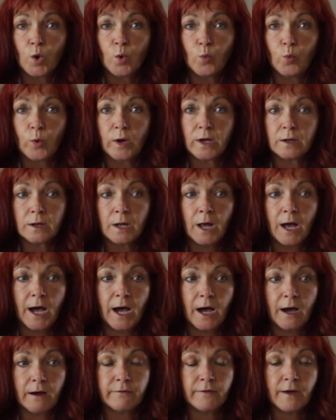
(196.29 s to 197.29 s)
will
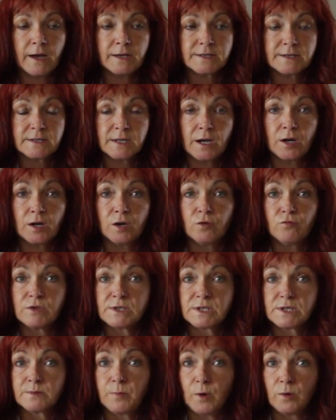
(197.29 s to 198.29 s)
have a certain
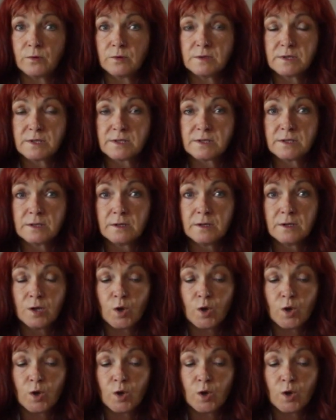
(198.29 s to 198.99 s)
response